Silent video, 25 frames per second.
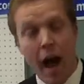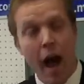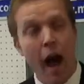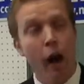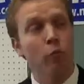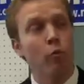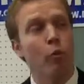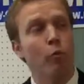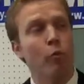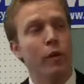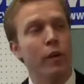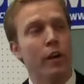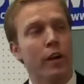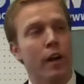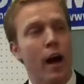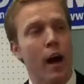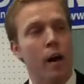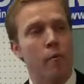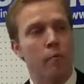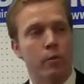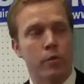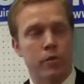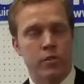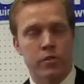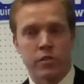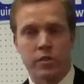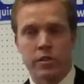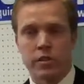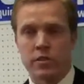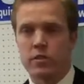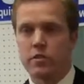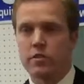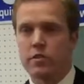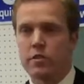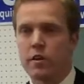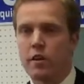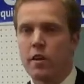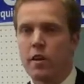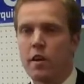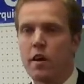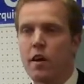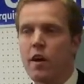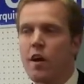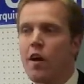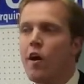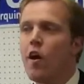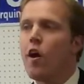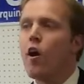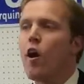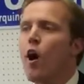How will we accomplish this?
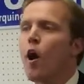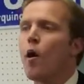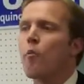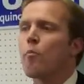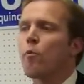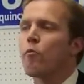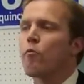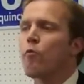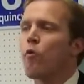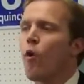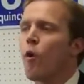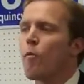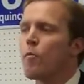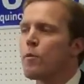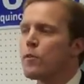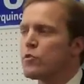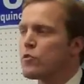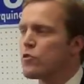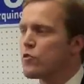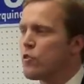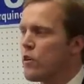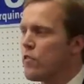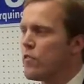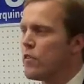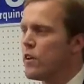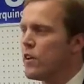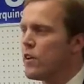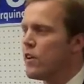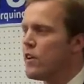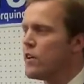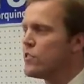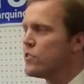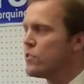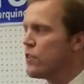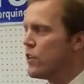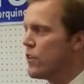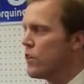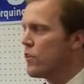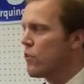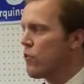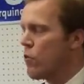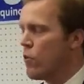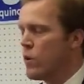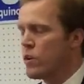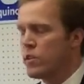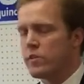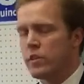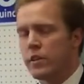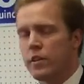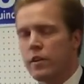A performance-driven City
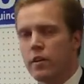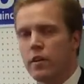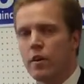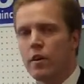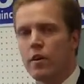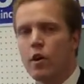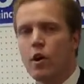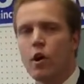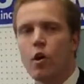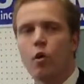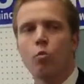of Quincy